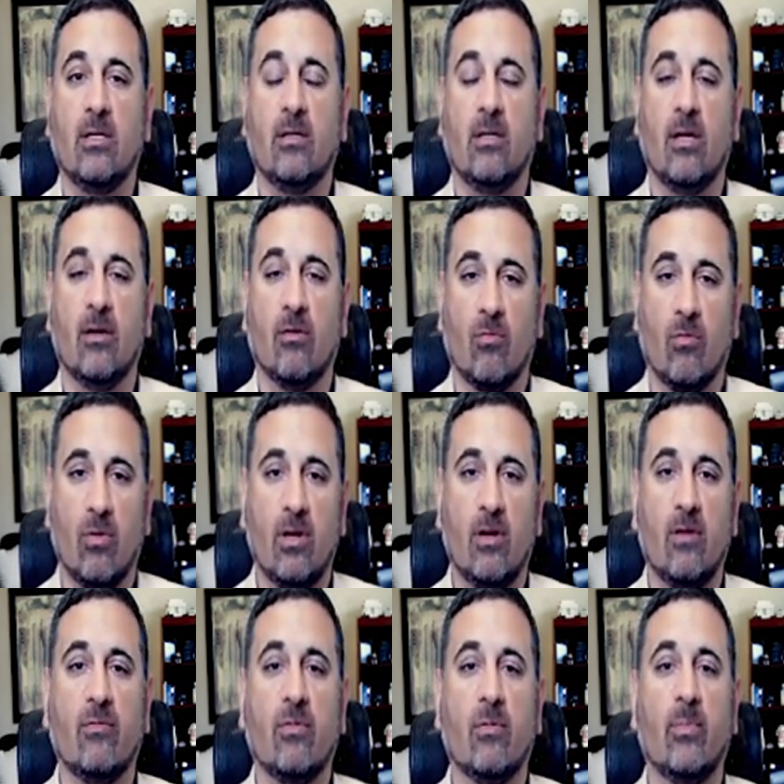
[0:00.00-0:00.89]
get
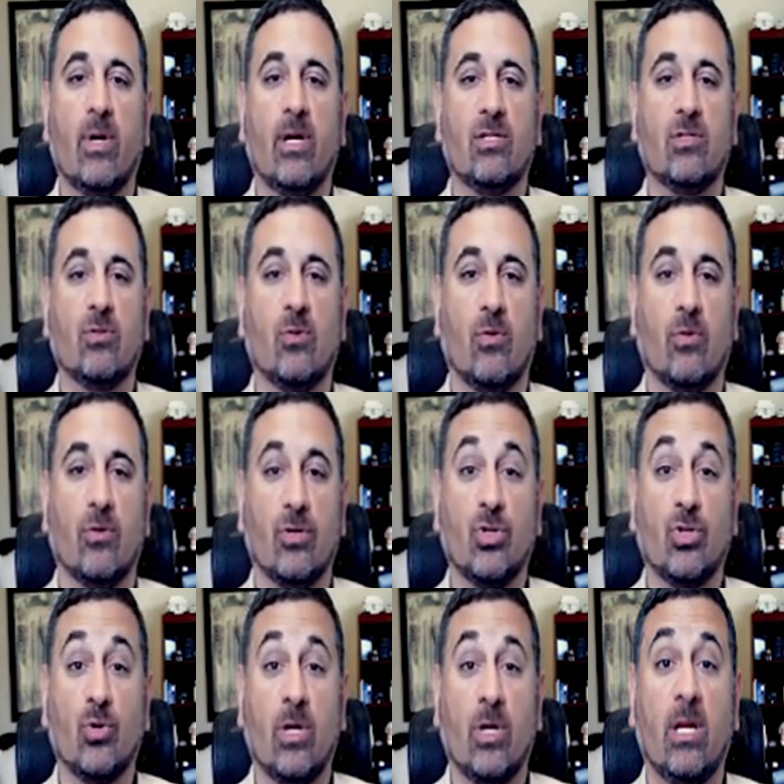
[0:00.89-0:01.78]
rid of the bed sore,
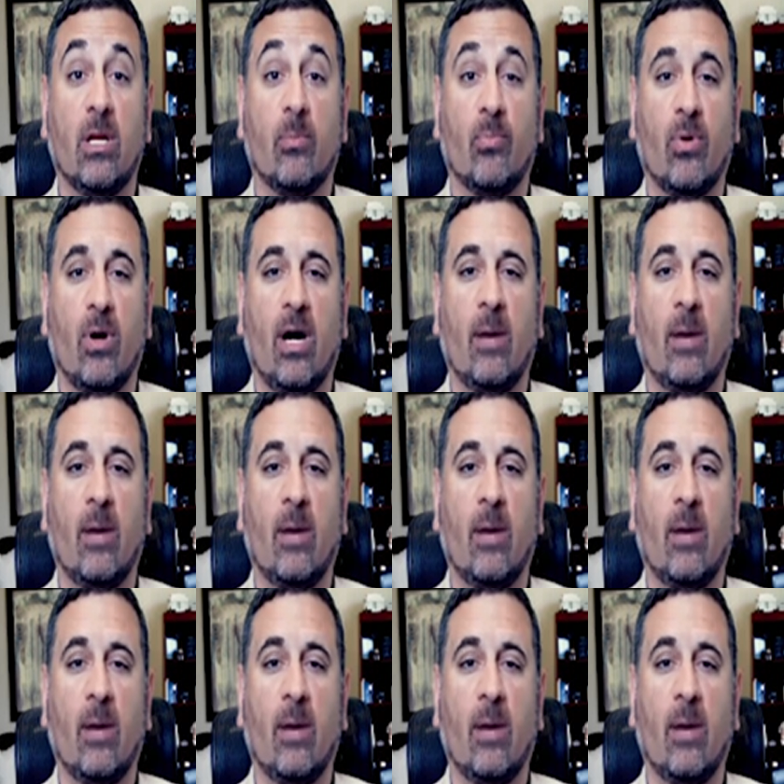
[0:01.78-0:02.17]
to treat it